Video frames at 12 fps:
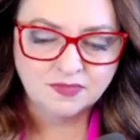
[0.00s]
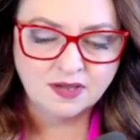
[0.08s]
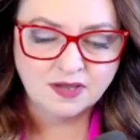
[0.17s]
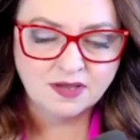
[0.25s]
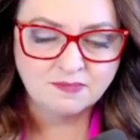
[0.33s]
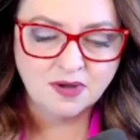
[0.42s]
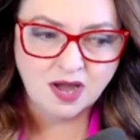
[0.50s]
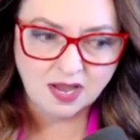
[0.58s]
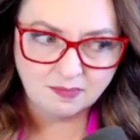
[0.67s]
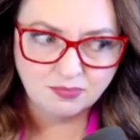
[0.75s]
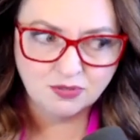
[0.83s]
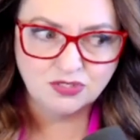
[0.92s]
um, I
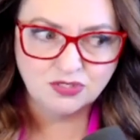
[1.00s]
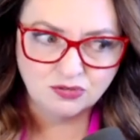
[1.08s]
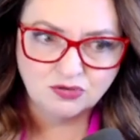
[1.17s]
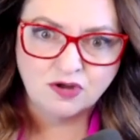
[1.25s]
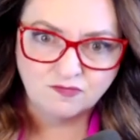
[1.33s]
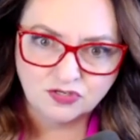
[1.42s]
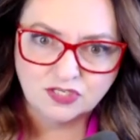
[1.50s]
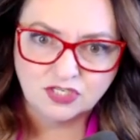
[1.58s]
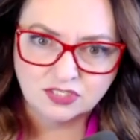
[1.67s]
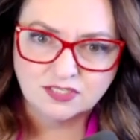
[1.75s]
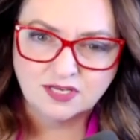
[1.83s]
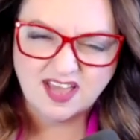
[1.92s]
pursue
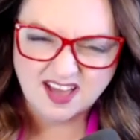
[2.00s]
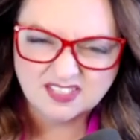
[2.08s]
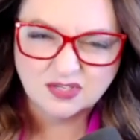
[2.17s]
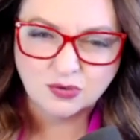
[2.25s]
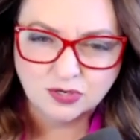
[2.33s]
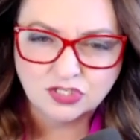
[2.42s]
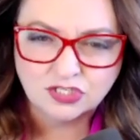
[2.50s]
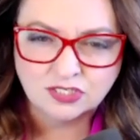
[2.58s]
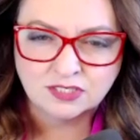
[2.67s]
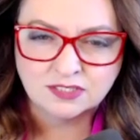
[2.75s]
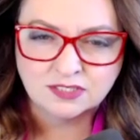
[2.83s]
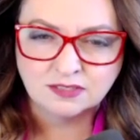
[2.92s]
conversations. I ask
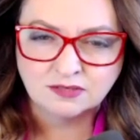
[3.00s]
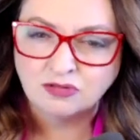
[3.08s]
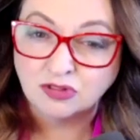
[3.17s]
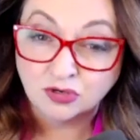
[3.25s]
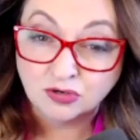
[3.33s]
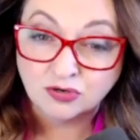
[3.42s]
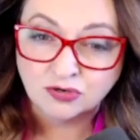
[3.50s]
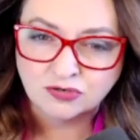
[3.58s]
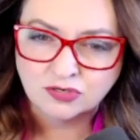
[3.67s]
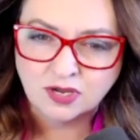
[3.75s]
questions and learn.